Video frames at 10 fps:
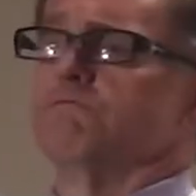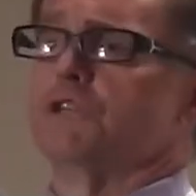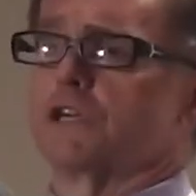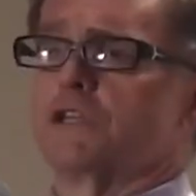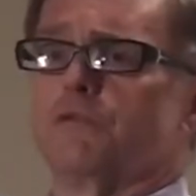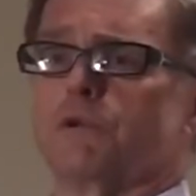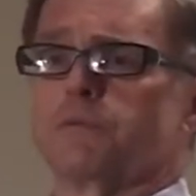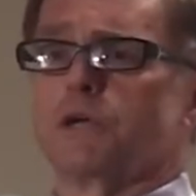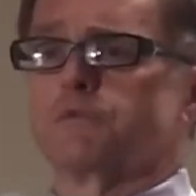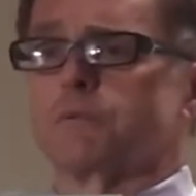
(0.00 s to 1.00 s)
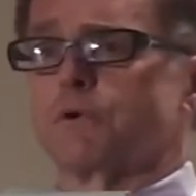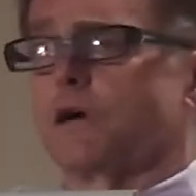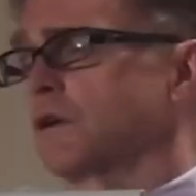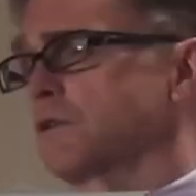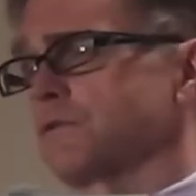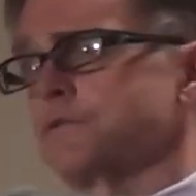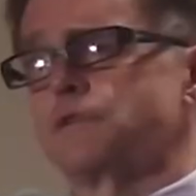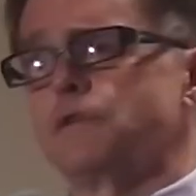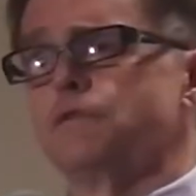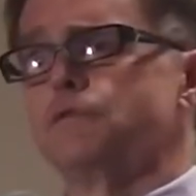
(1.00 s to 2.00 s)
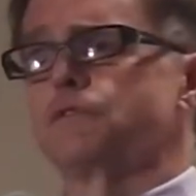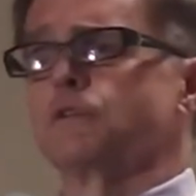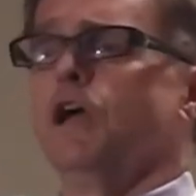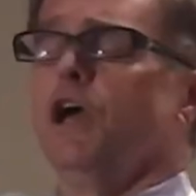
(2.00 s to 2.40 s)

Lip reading: nicotine replacement products or snus